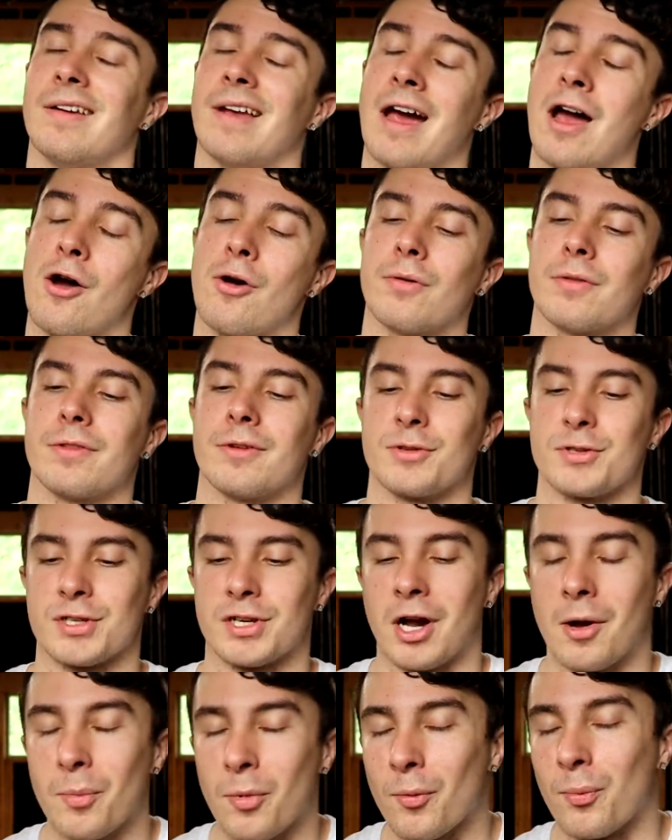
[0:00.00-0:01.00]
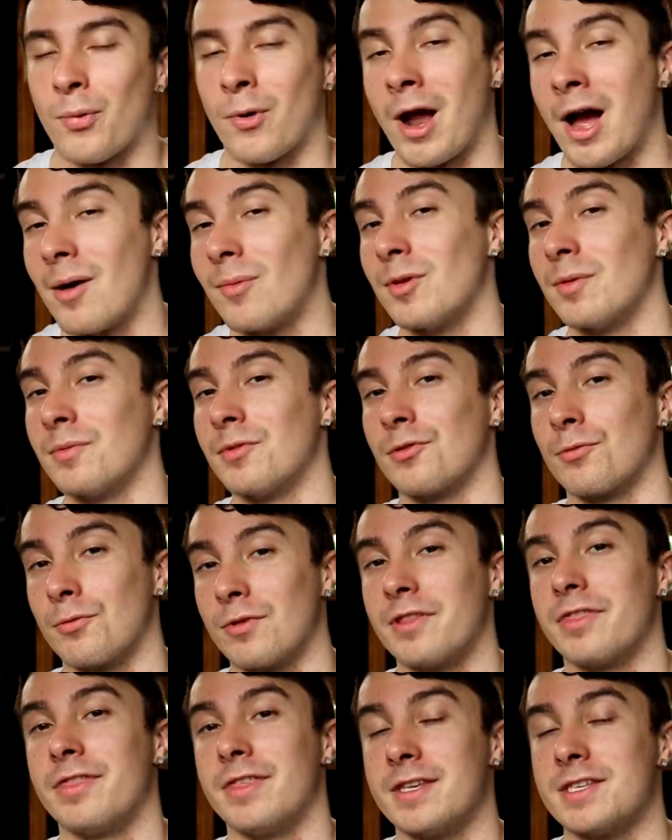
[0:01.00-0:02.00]
Now, there's a couple problems
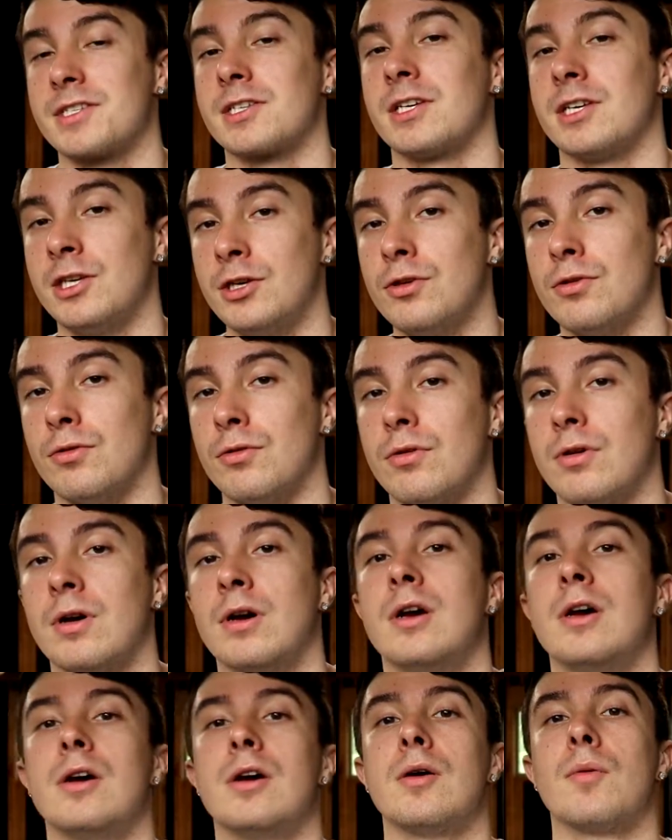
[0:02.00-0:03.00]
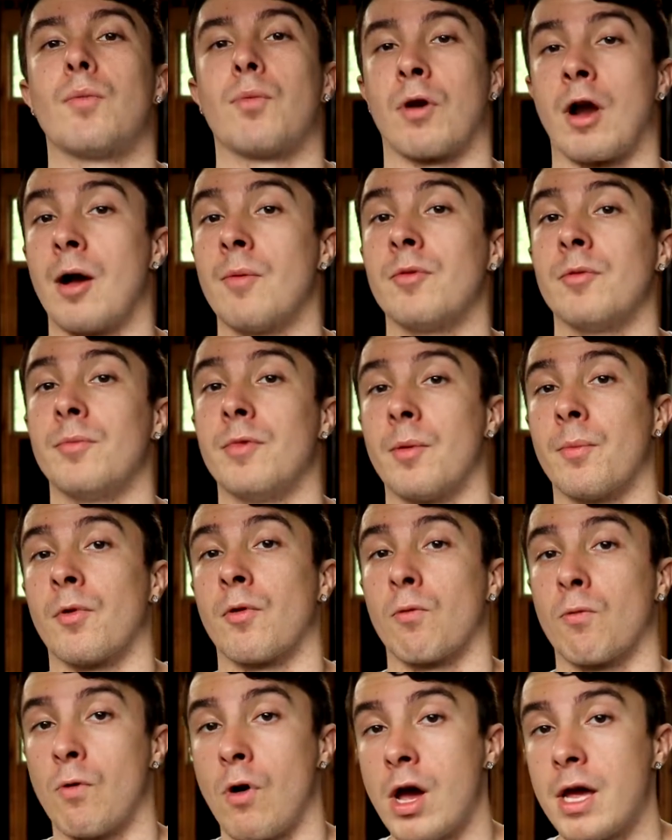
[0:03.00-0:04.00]
with this cue. Problem
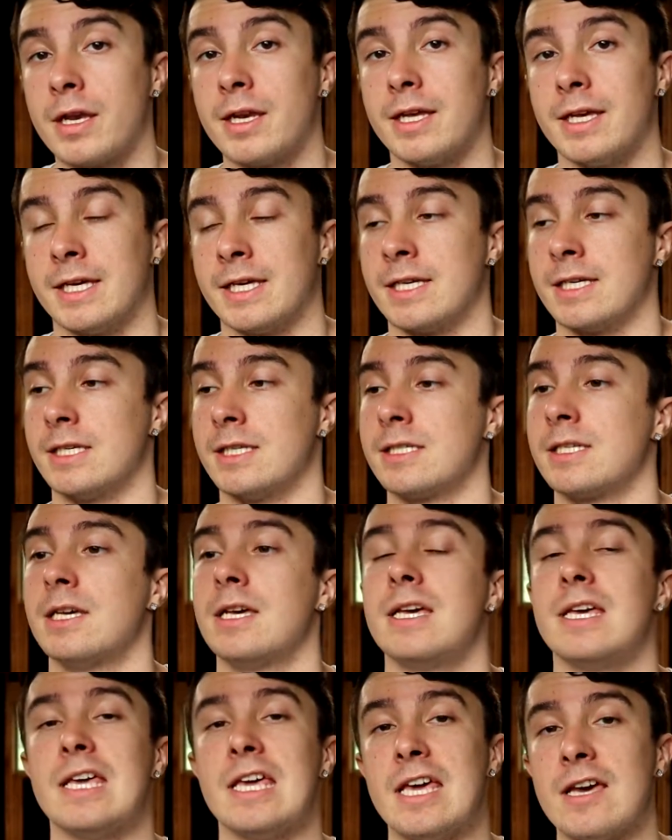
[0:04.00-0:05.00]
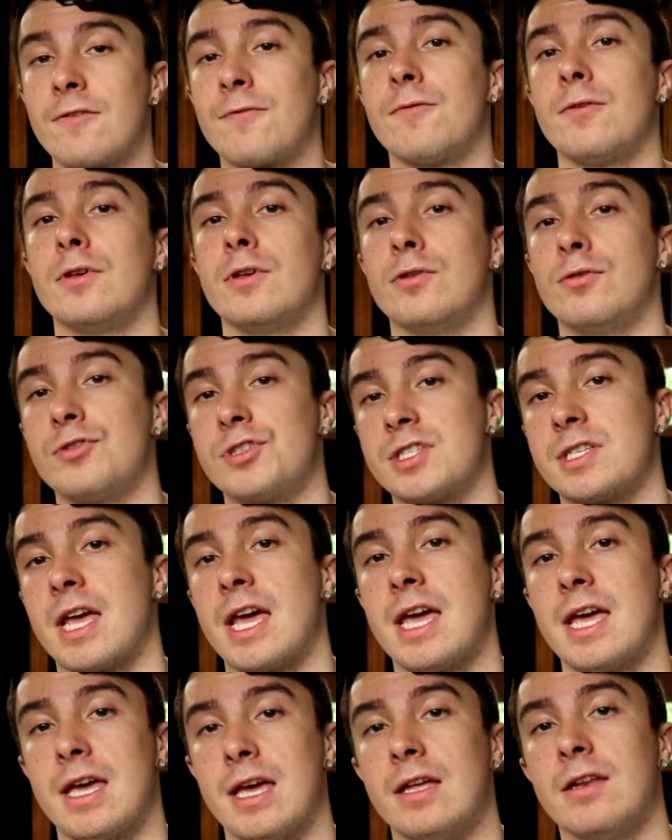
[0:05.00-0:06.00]
number one is, if you
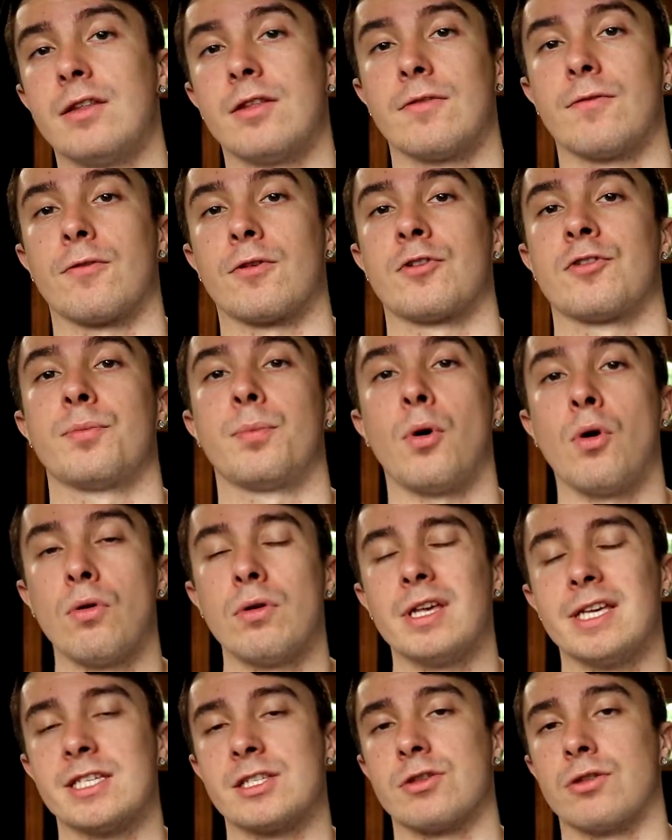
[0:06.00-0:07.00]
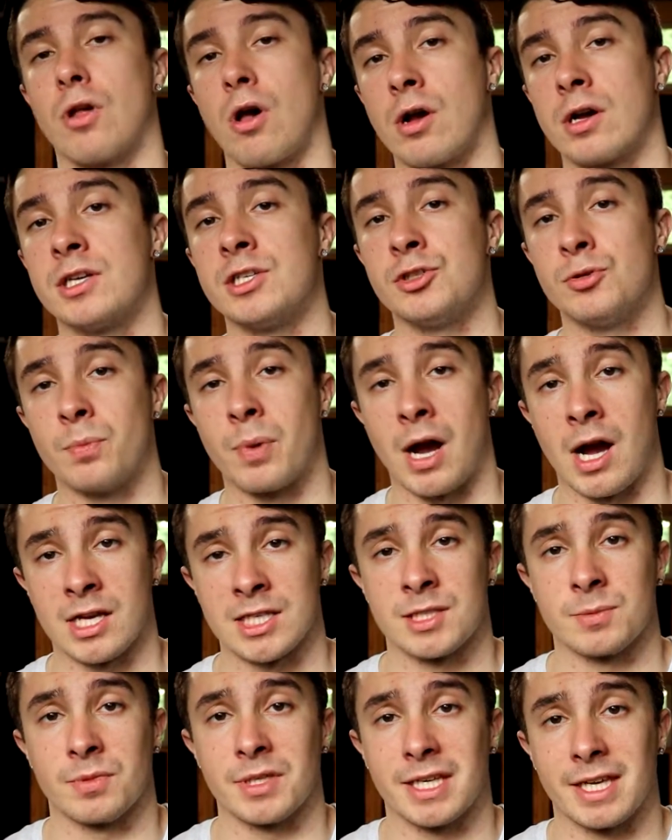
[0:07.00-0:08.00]
stay into the first pull as long as you
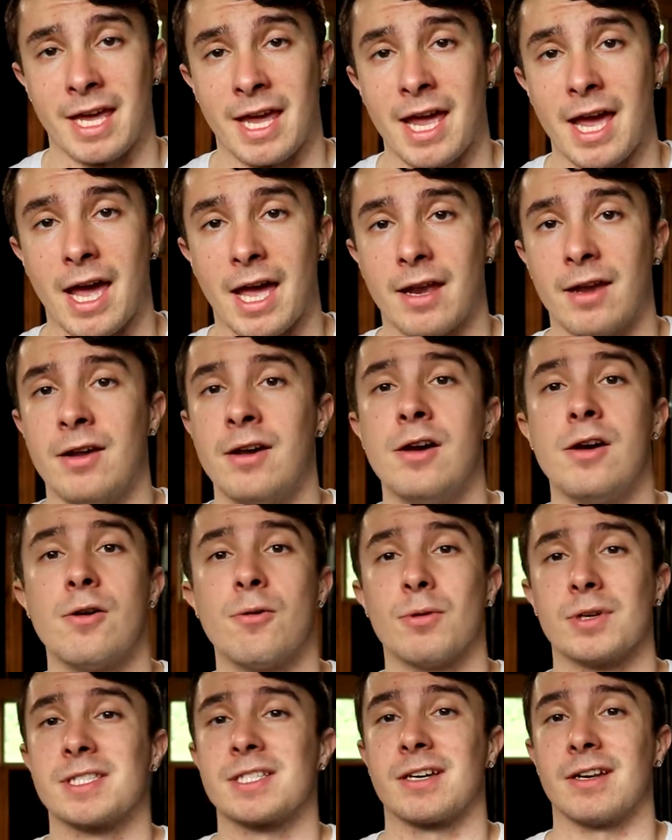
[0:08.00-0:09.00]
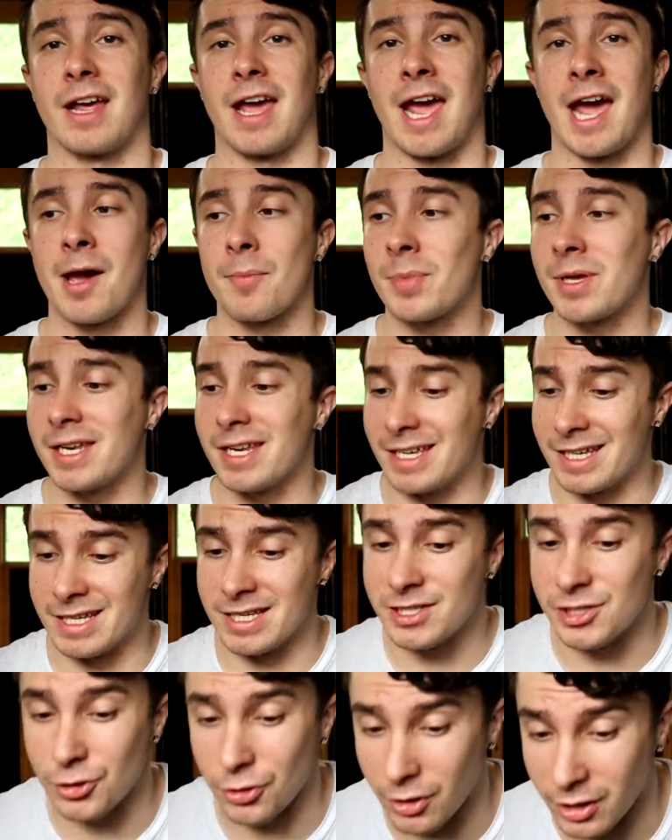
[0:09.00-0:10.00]
possibly can, what's gonna happen
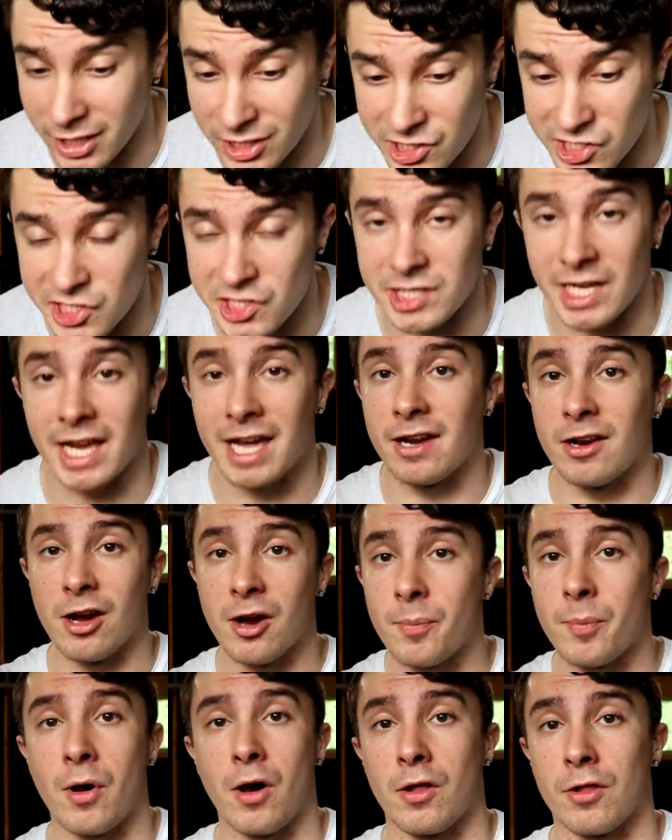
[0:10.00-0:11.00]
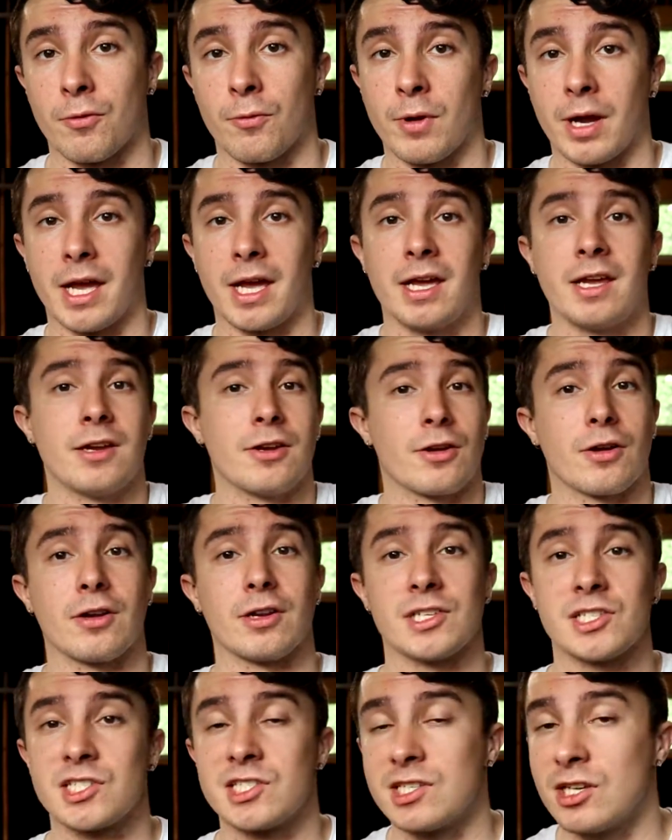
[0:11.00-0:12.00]
is you're gonna stand up all the way, you're
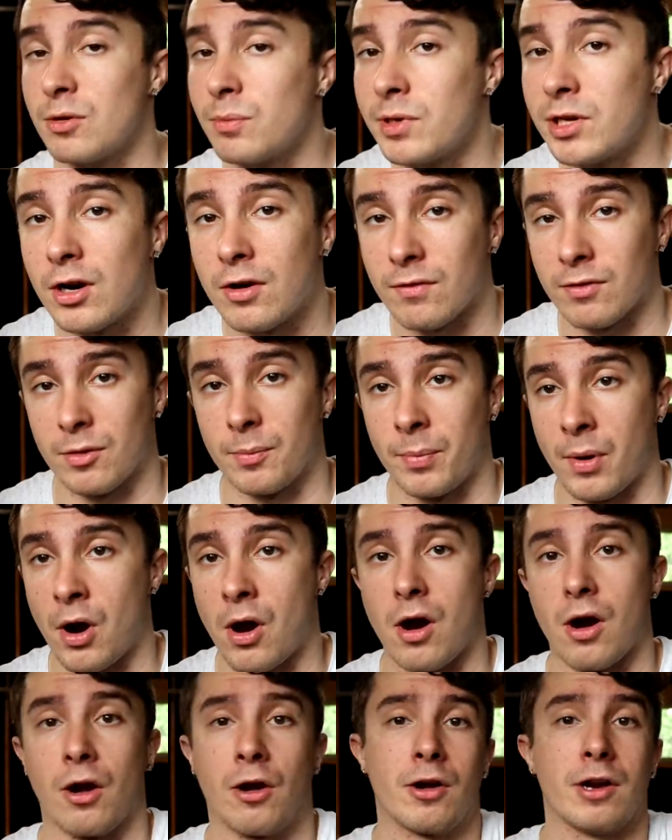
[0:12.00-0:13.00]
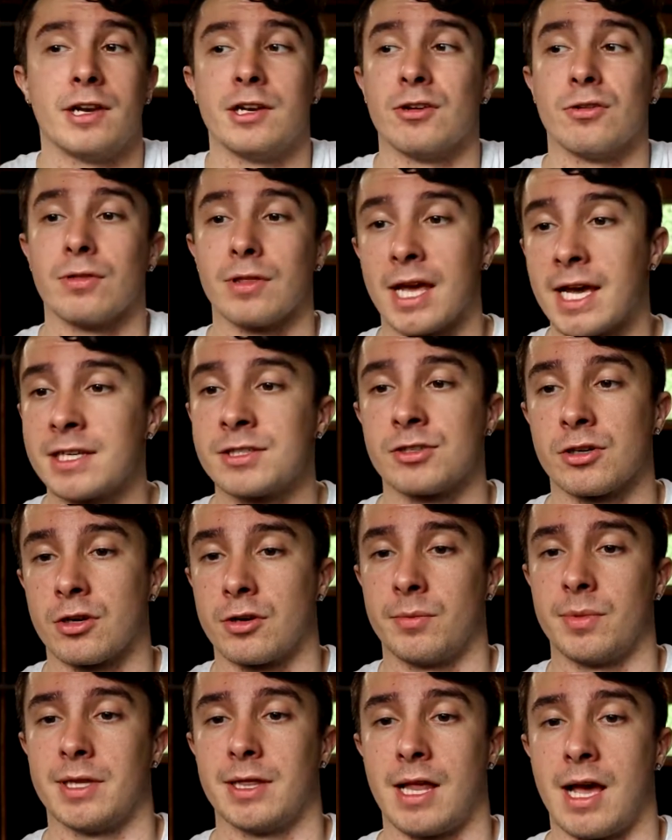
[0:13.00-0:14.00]
gonna still be over the bar, and your legs are
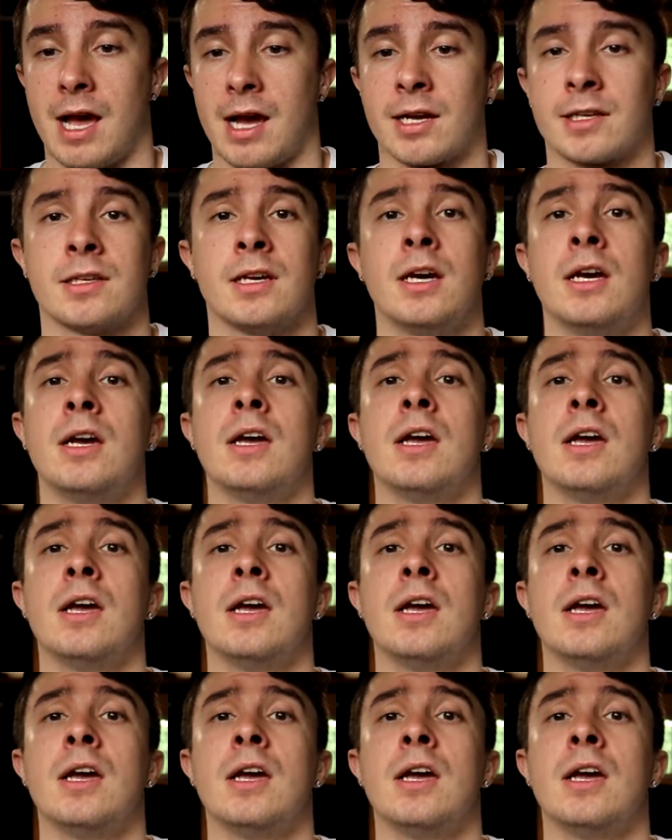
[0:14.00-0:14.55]
gonna be locked.